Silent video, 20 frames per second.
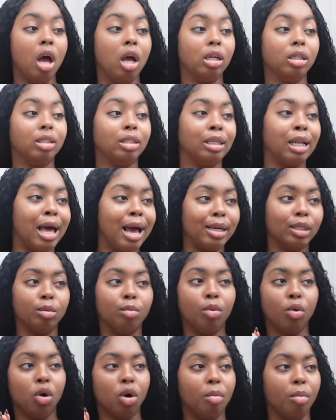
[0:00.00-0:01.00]
slash
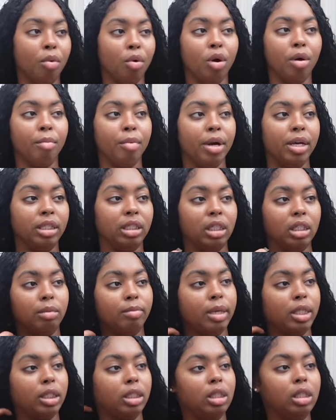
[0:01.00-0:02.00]
board braids is
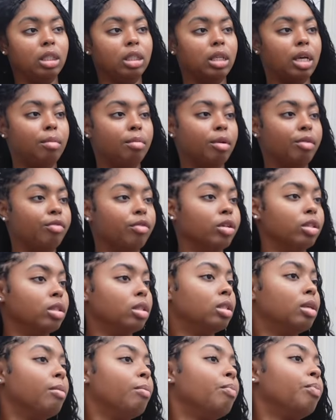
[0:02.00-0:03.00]
basically the same
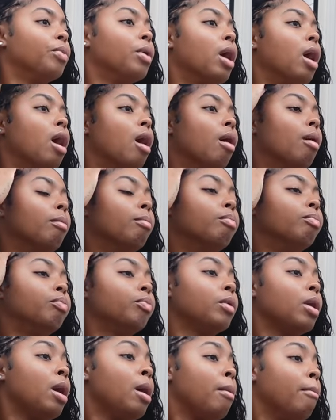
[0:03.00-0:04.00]
difference um
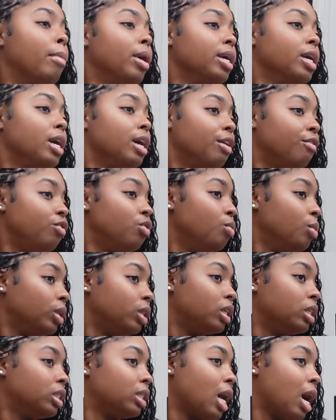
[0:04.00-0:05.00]
but yeah if you want
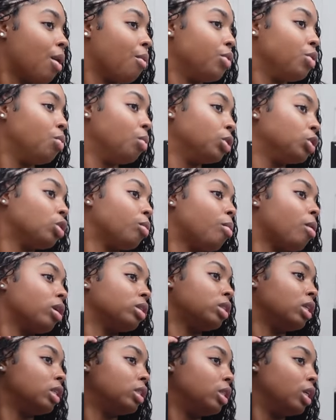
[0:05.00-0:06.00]
this style and you want your
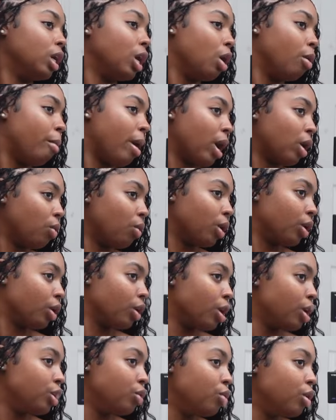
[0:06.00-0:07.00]
process to go back quicker
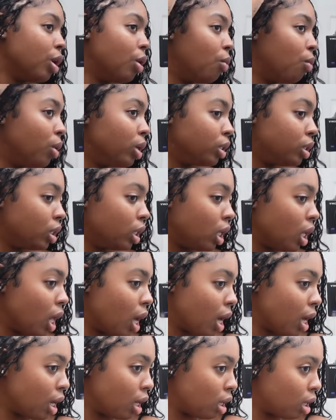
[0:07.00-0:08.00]
and you don't want to
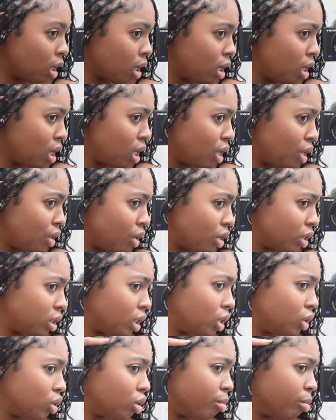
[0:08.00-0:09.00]
like
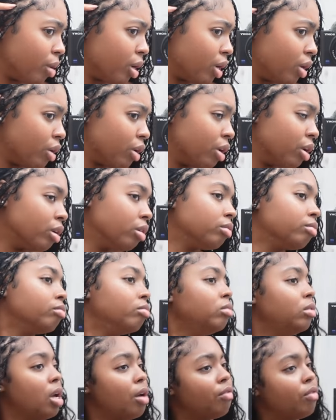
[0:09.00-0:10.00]
irritate your braider
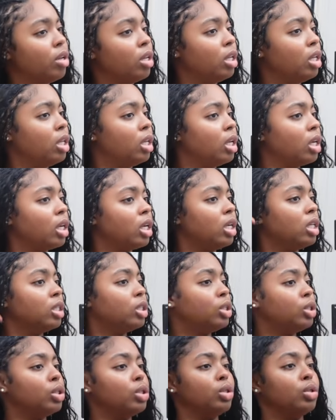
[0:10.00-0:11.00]
definitely look
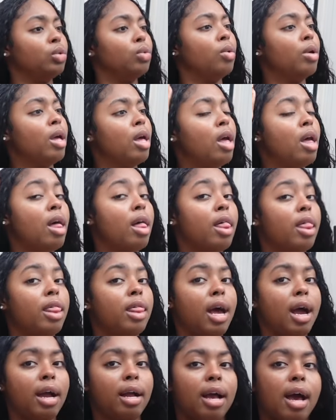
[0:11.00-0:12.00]
into
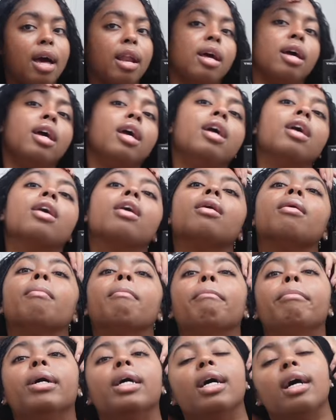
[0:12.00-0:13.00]
that kind of hair
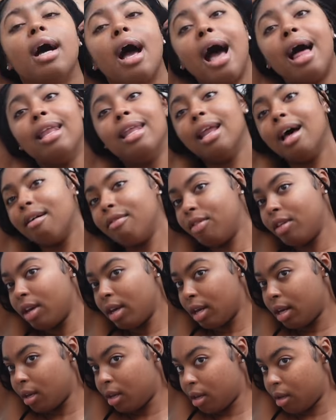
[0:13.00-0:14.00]
but
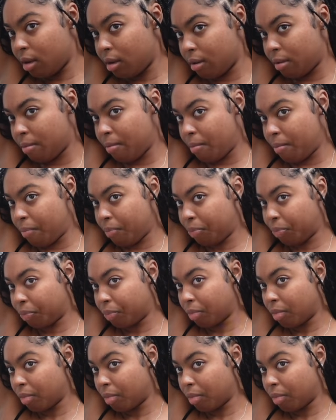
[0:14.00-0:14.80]
i love them